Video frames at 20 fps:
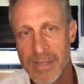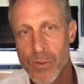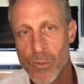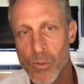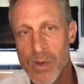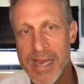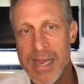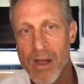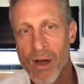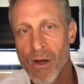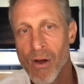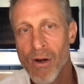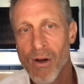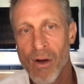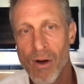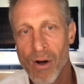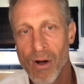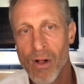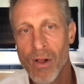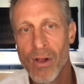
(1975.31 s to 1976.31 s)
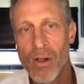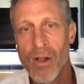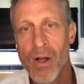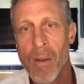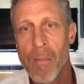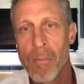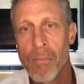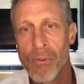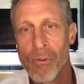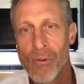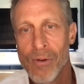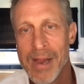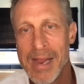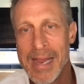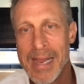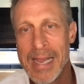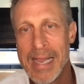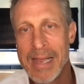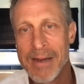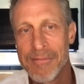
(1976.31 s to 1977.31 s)
and we are all
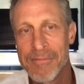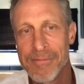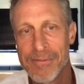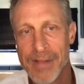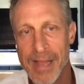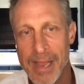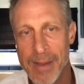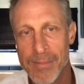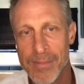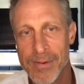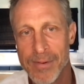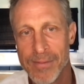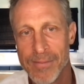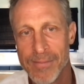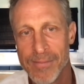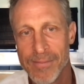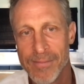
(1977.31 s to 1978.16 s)
pre inflamed.